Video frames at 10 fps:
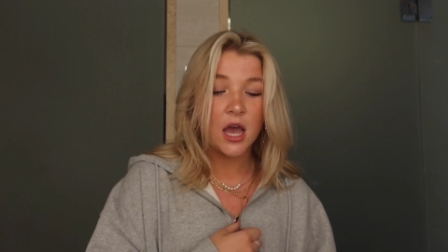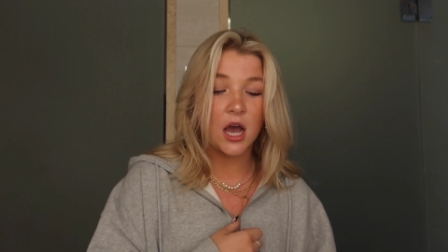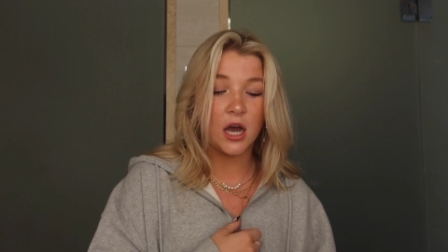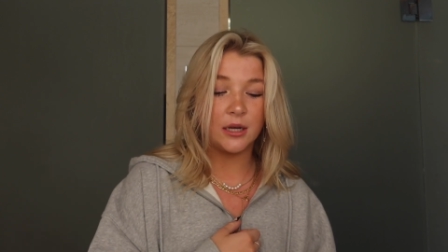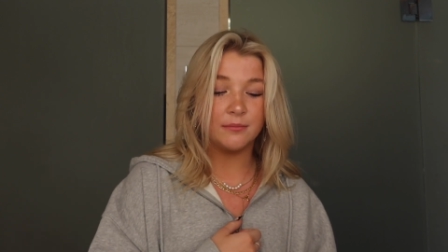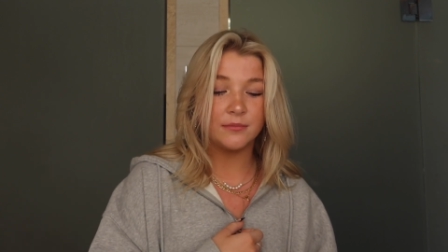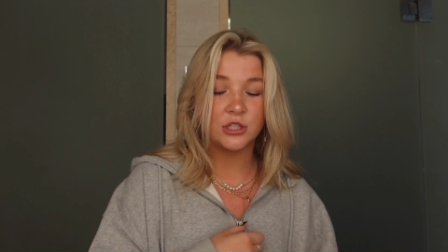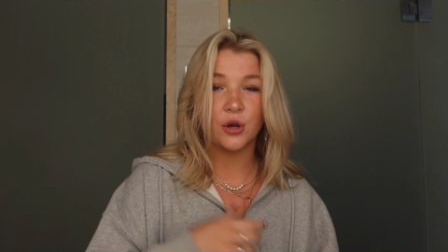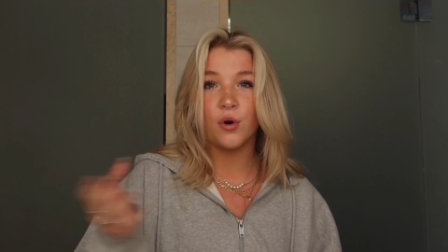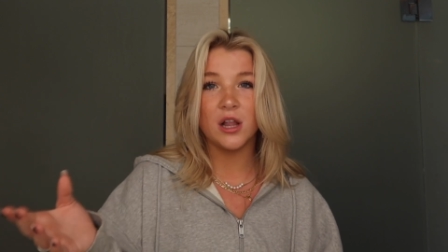um,
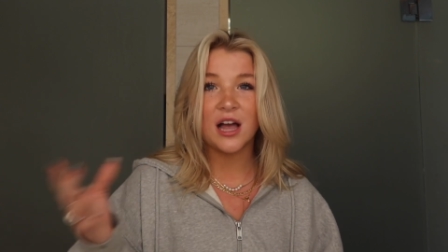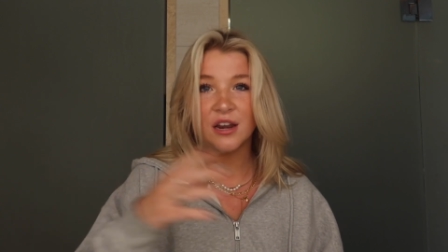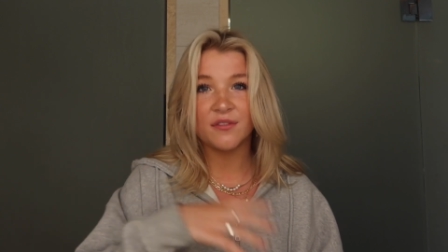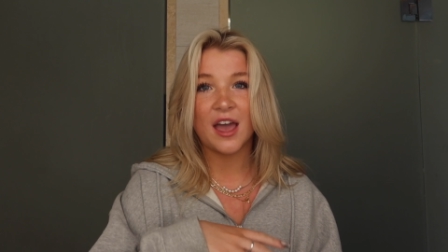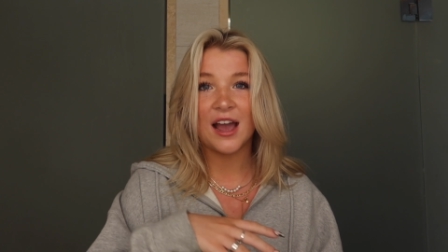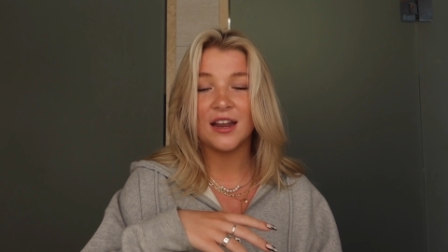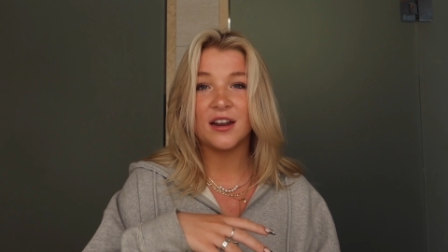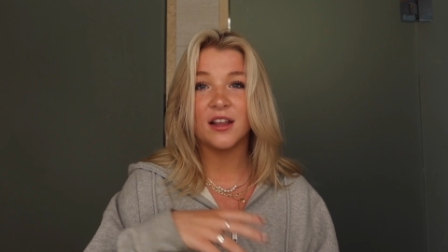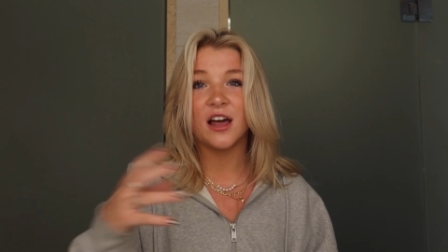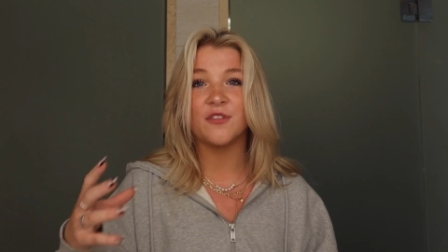so a lot of that,
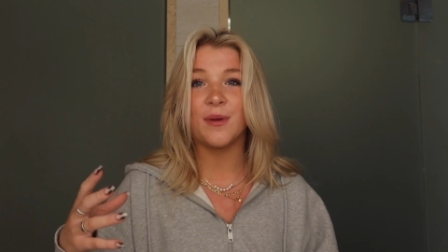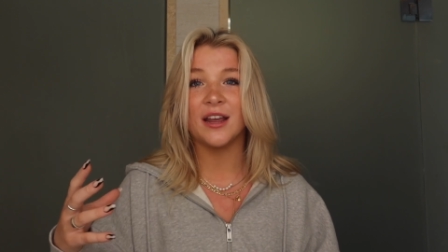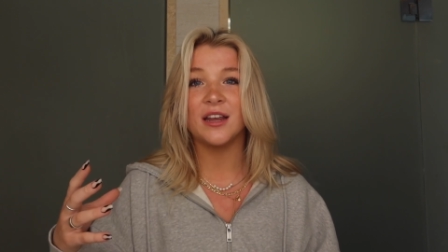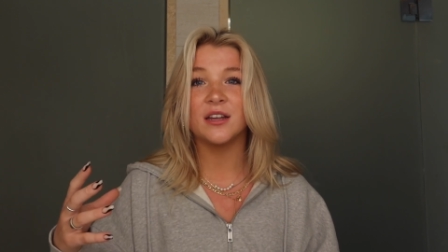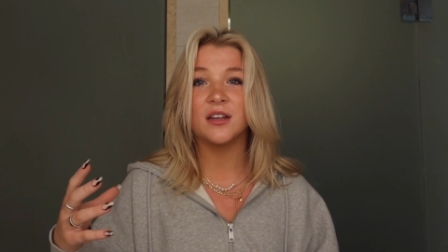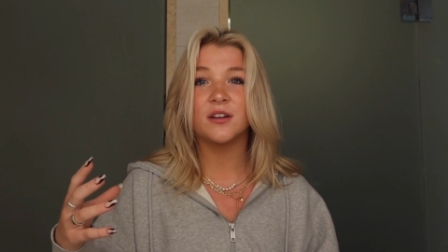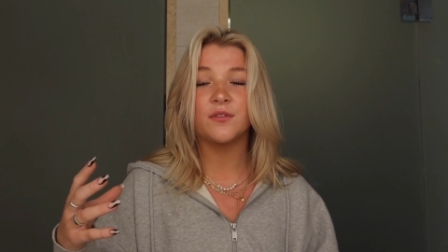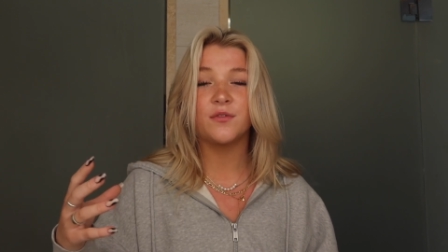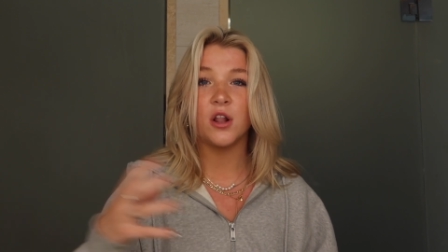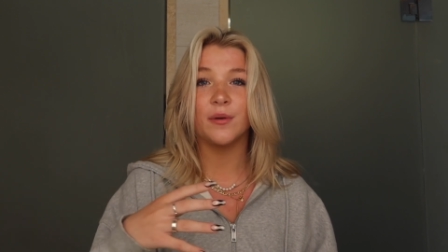a lot of my
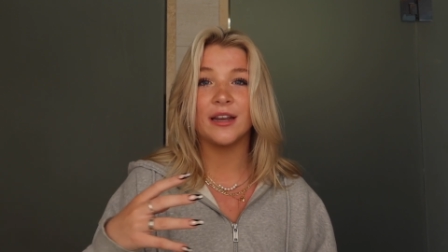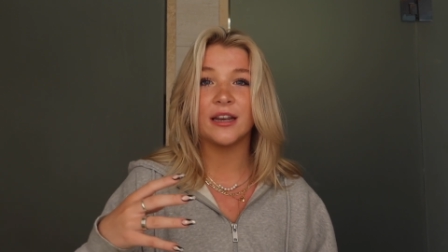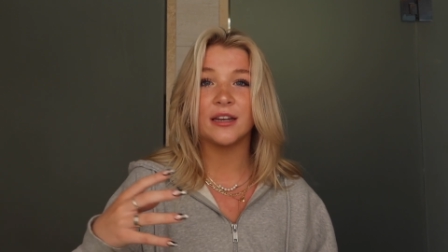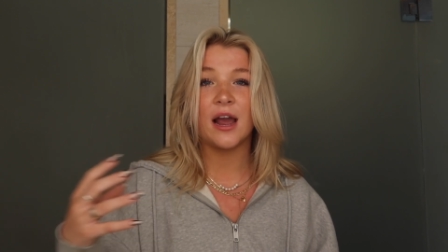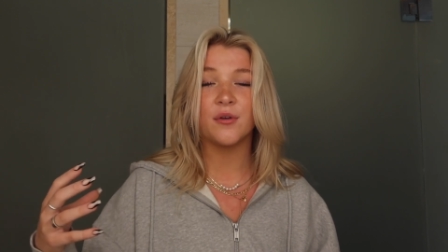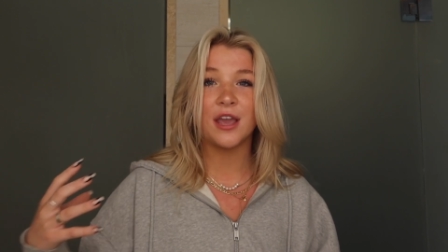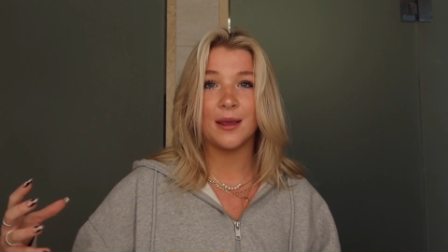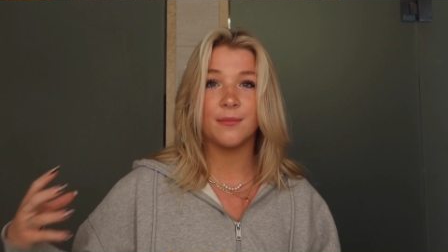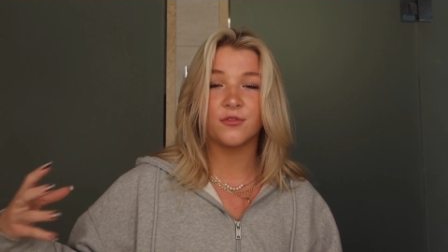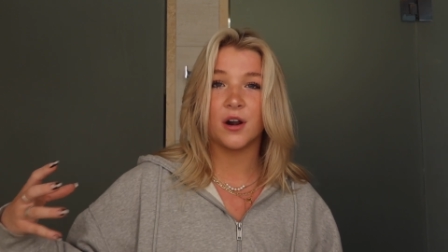following now
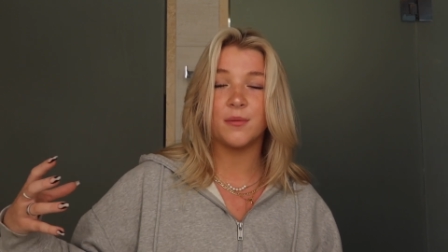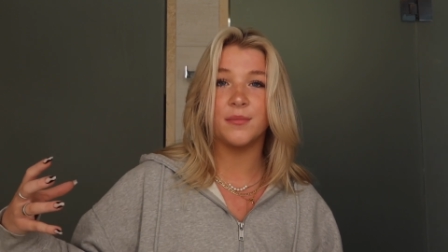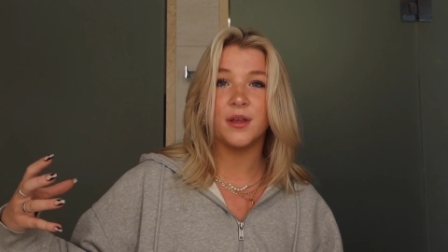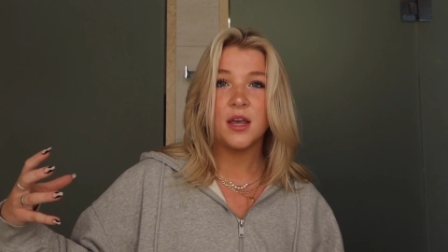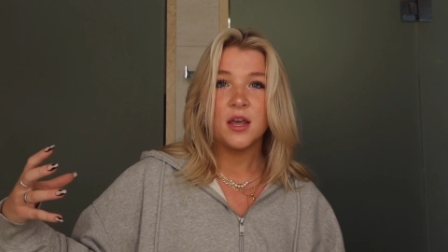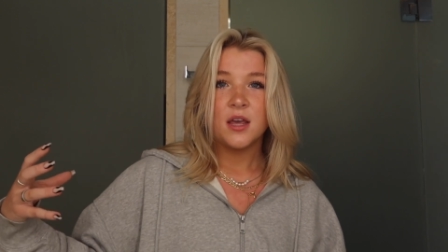came from